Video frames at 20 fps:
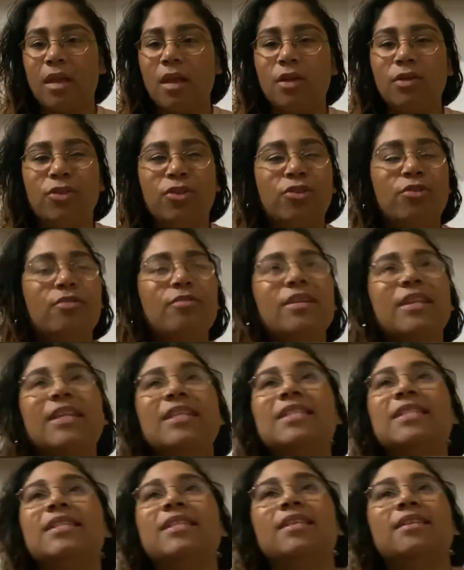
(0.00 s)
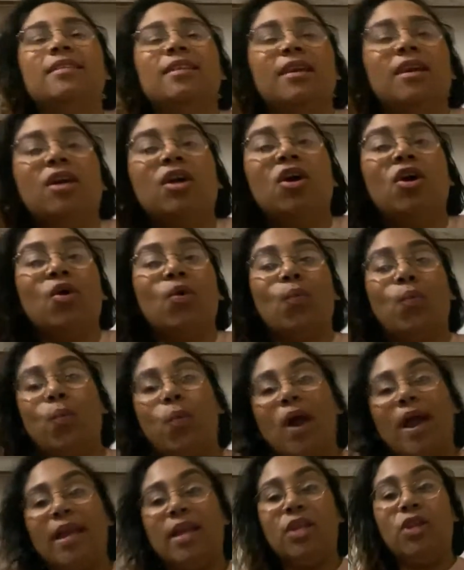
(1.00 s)
You listen,
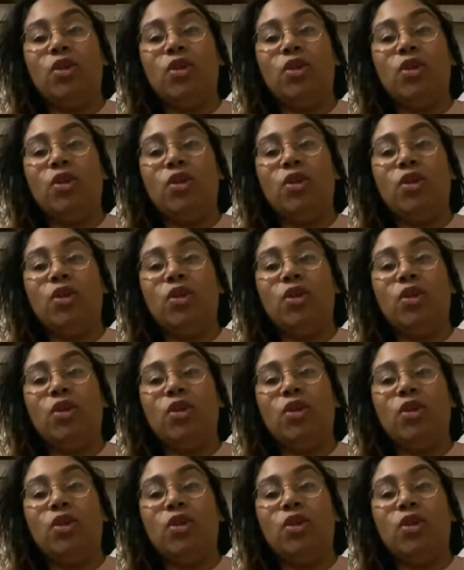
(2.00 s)
when